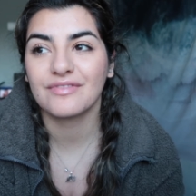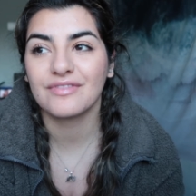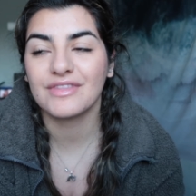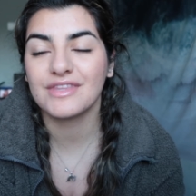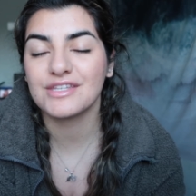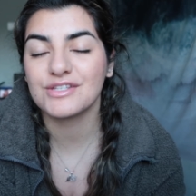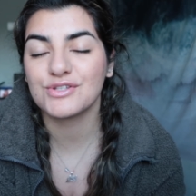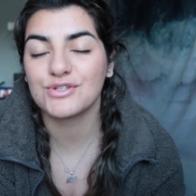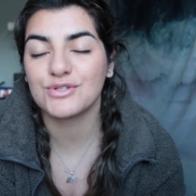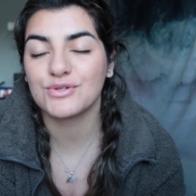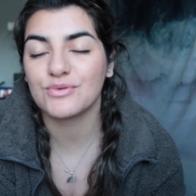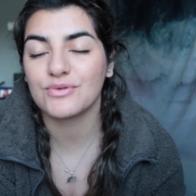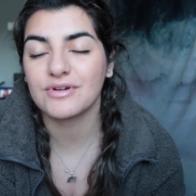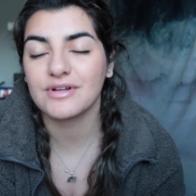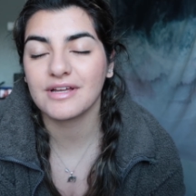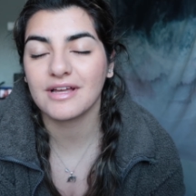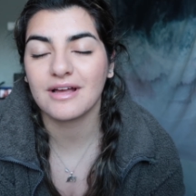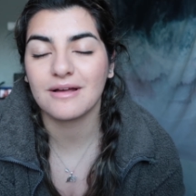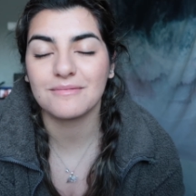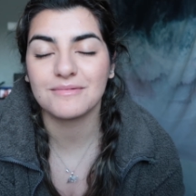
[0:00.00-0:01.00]
the
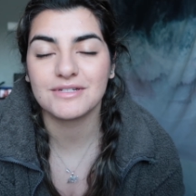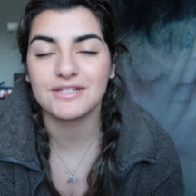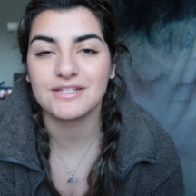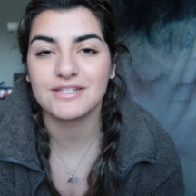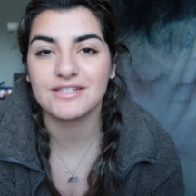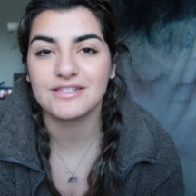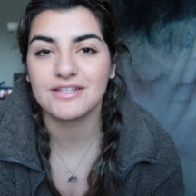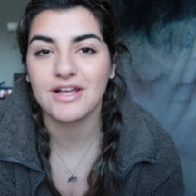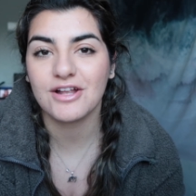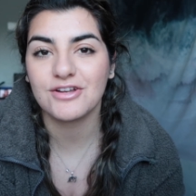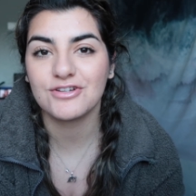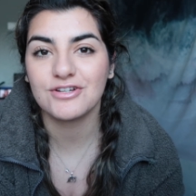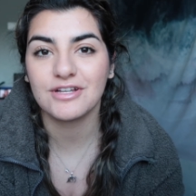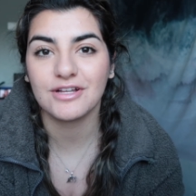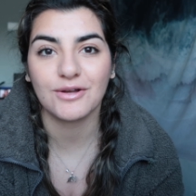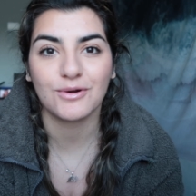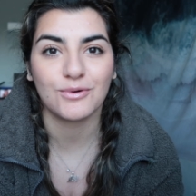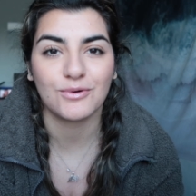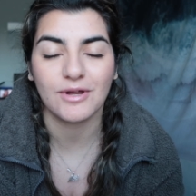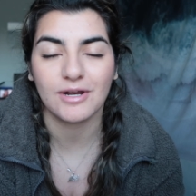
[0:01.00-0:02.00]
story come to such an
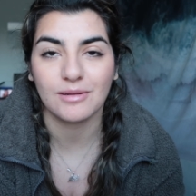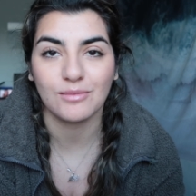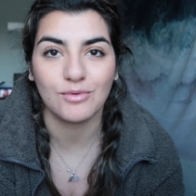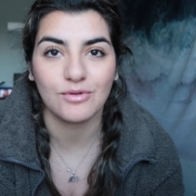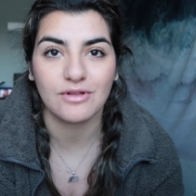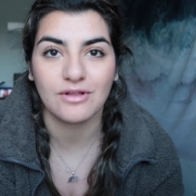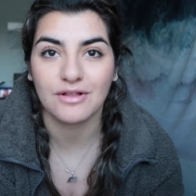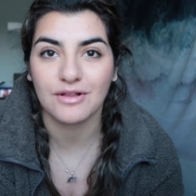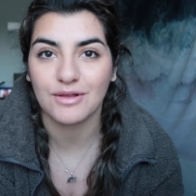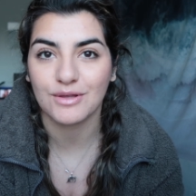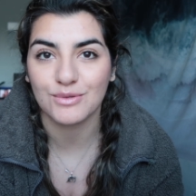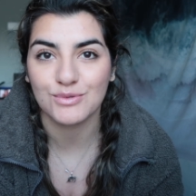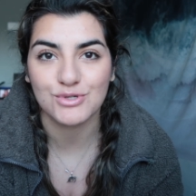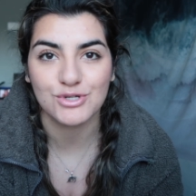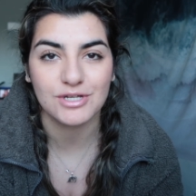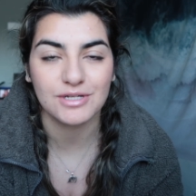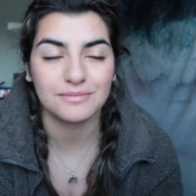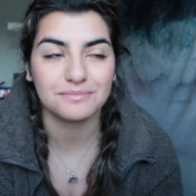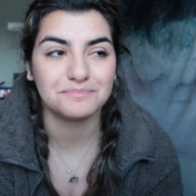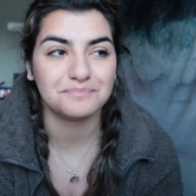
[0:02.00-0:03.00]
incredible
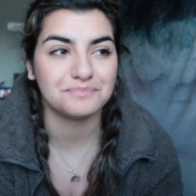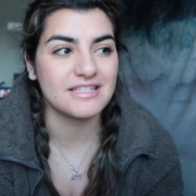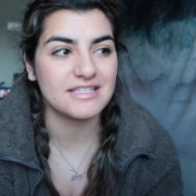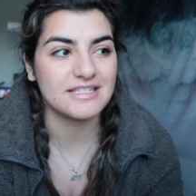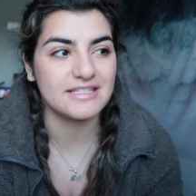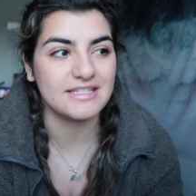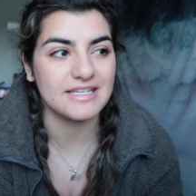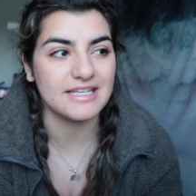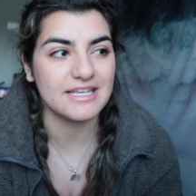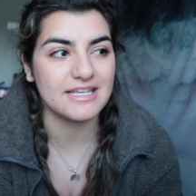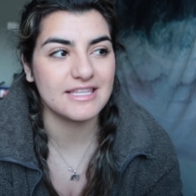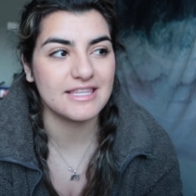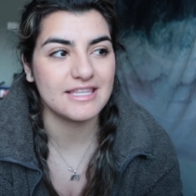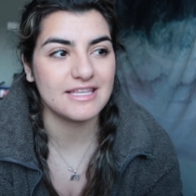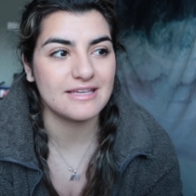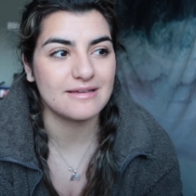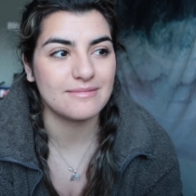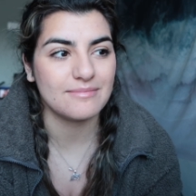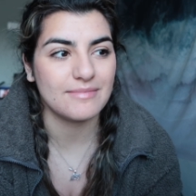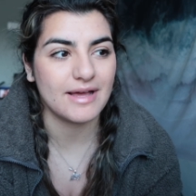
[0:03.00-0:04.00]
conclusion, seeing
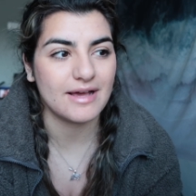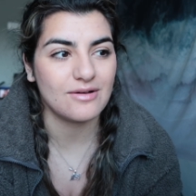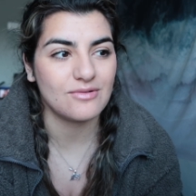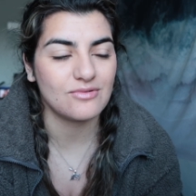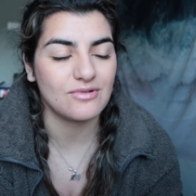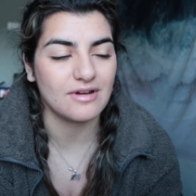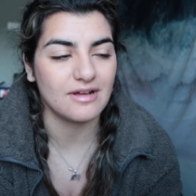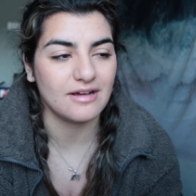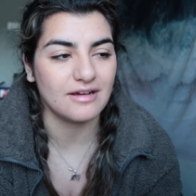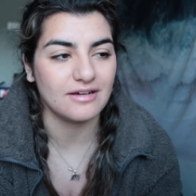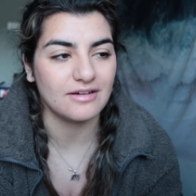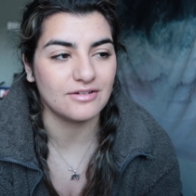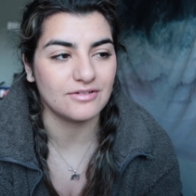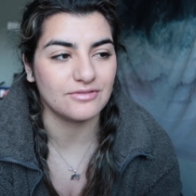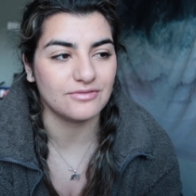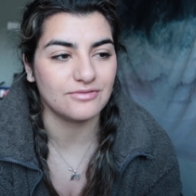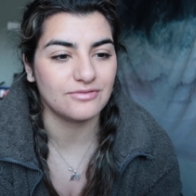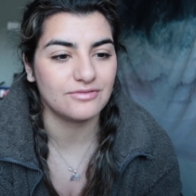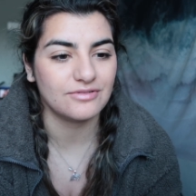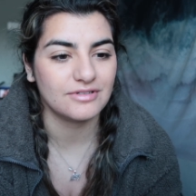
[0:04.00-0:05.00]
the amount of